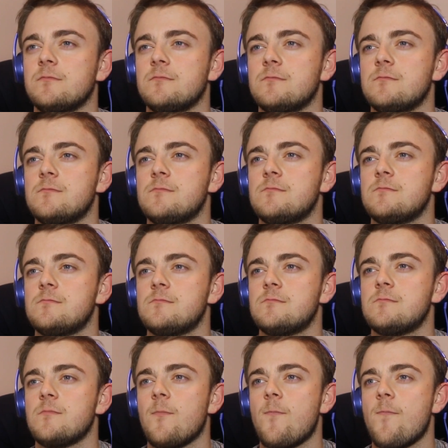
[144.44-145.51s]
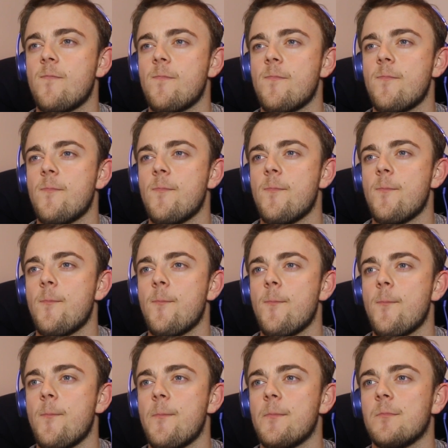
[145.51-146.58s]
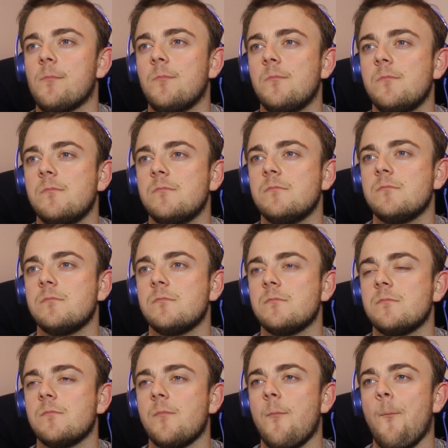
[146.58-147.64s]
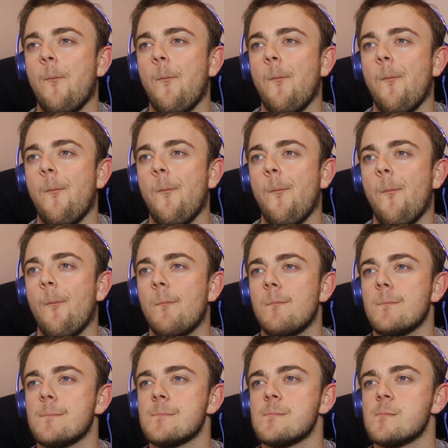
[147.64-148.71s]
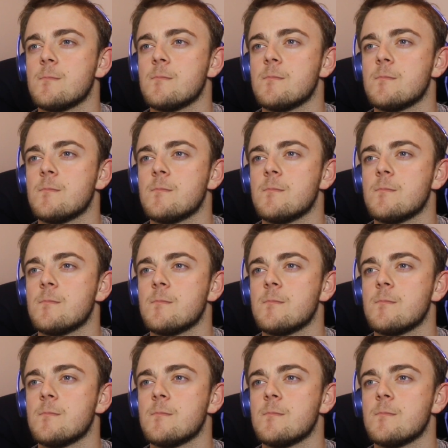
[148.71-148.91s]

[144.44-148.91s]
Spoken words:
(not speaking)